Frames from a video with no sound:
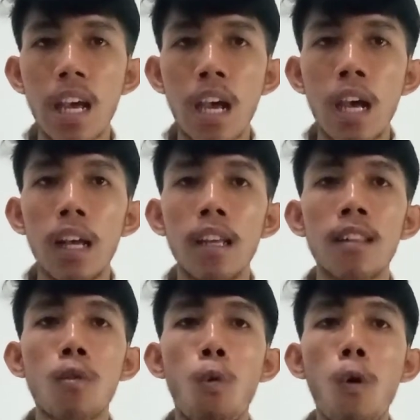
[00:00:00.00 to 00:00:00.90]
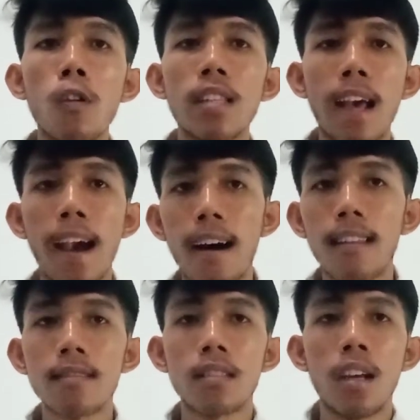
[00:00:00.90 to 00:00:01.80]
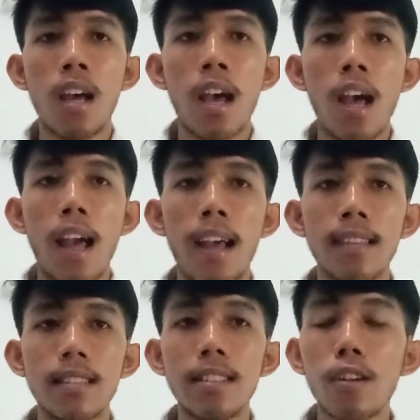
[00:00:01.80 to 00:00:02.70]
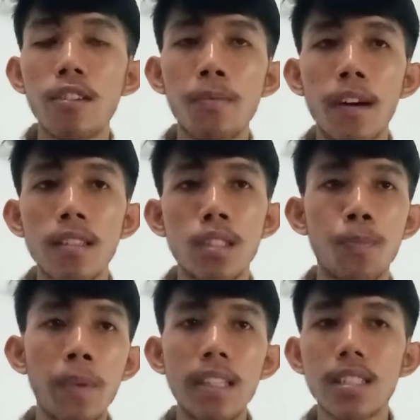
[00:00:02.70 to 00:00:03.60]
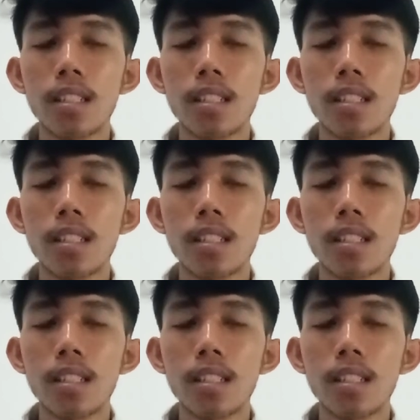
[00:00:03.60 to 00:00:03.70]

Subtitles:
it was held as inaudible speech